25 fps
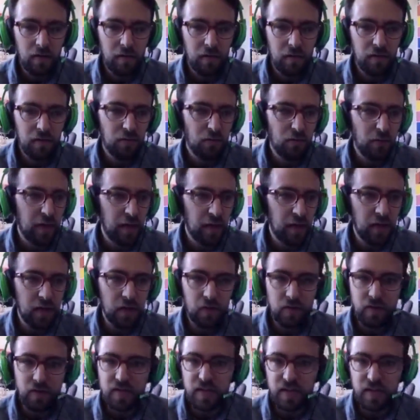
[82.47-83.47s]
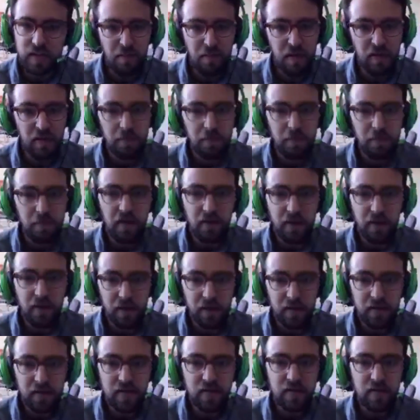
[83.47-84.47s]
3 or 6 month
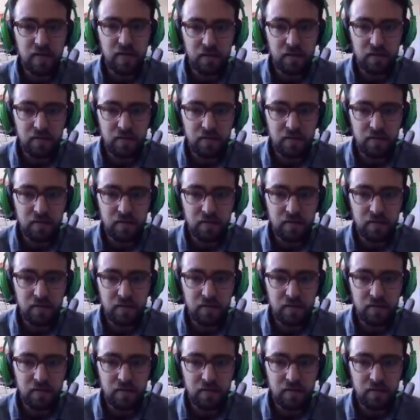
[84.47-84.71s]
periods.